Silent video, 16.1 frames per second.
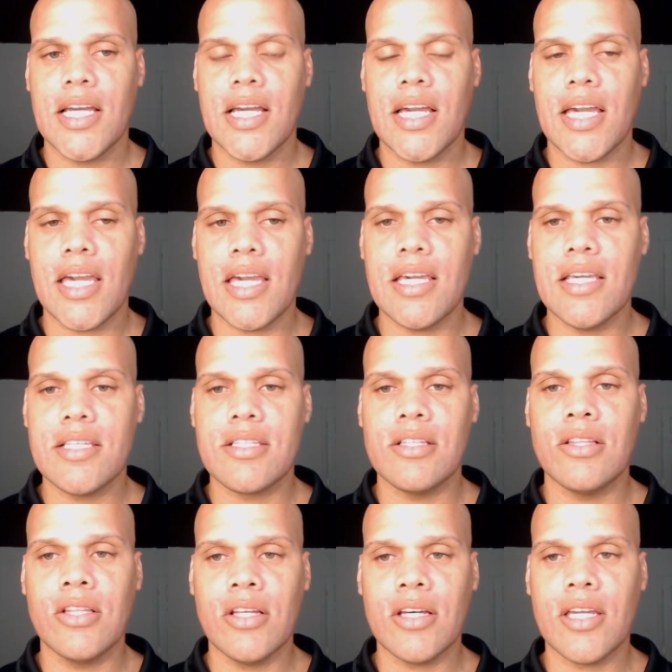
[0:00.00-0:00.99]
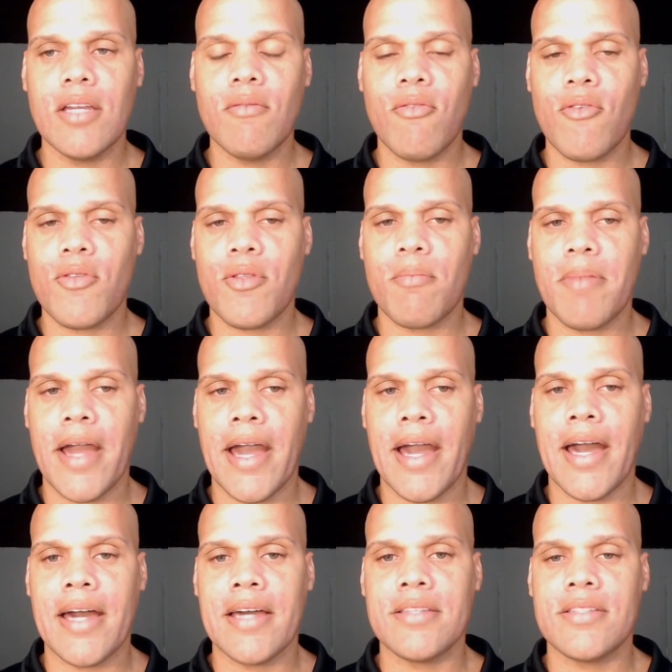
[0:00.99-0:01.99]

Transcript: He's looking for the pass.